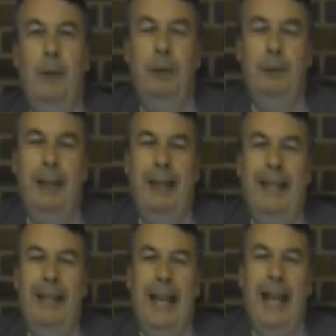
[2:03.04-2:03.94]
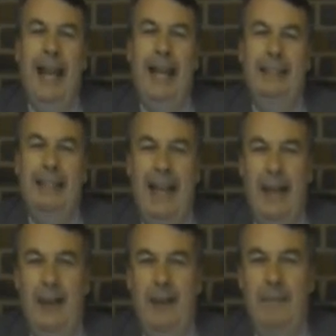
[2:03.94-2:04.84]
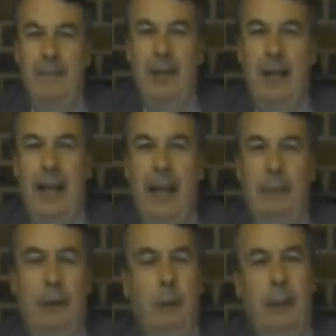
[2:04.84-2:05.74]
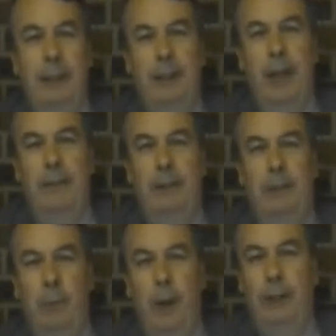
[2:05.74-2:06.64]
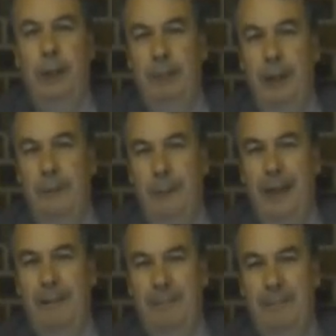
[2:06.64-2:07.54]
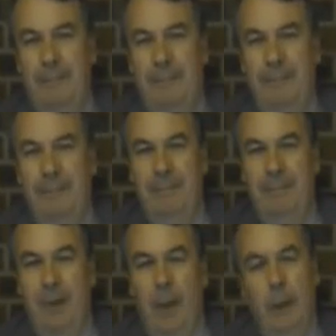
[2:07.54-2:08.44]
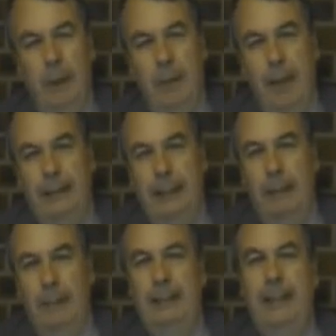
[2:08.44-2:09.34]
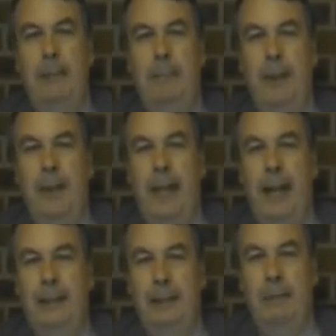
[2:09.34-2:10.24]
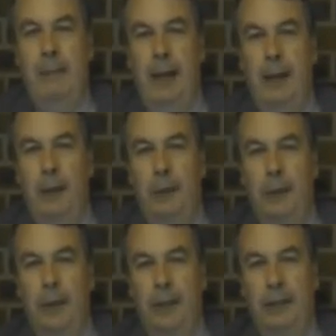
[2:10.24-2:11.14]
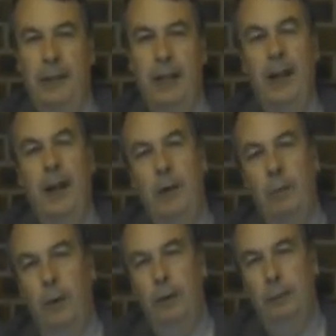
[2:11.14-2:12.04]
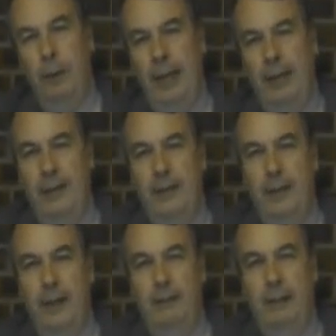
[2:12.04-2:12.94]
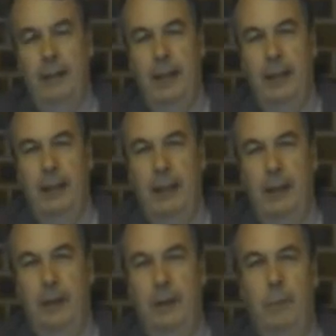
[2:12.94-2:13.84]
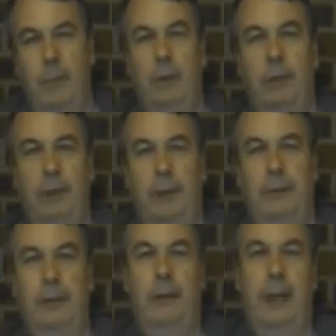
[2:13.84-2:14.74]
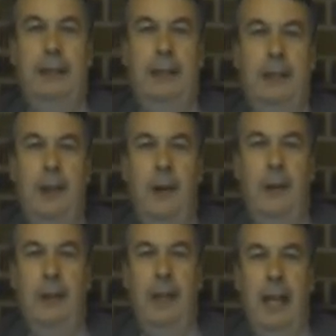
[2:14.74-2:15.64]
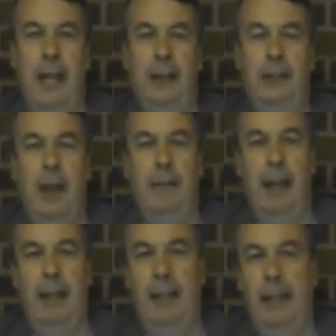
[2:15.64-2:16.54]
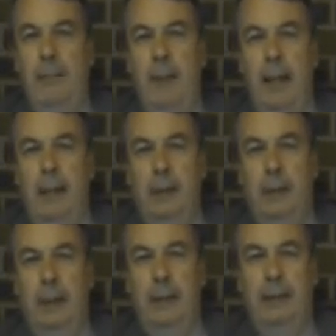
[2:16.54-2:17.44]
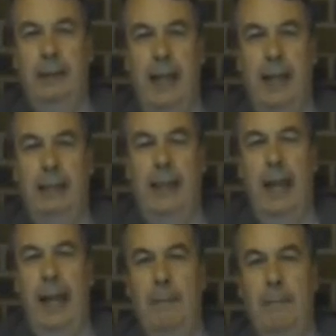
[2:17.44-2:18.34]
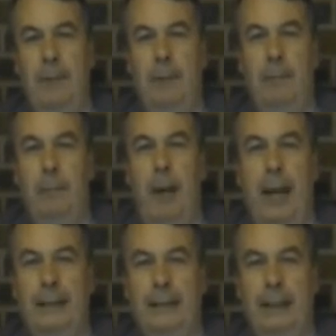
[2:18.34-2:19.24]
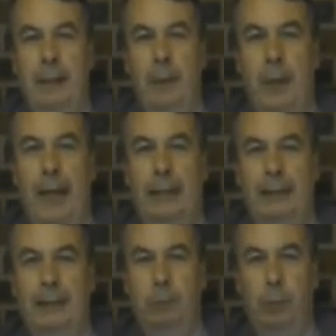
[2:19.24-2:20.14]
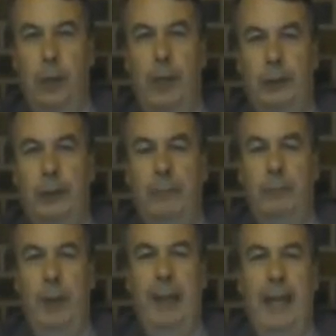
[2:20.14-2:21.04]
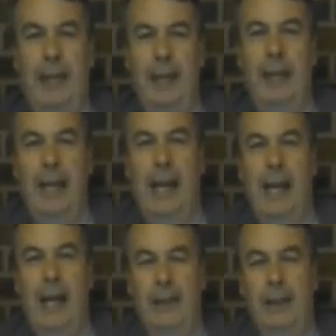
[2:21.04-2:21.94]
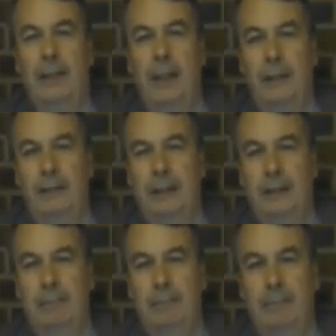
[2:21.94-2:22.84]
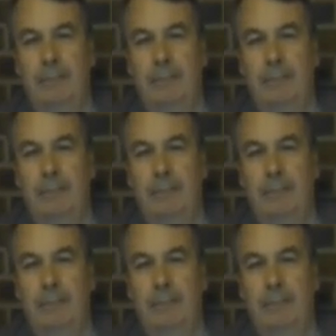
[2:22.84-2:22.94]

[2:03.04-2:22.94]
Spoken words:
worshipping together? We call it a service of worship, don't we? Or you might dig a bit deeper than that, and you might look at what's within the service and look at what sort of addresses God directly. You might look at the hymns and prayers and say, well, that's worship within the service.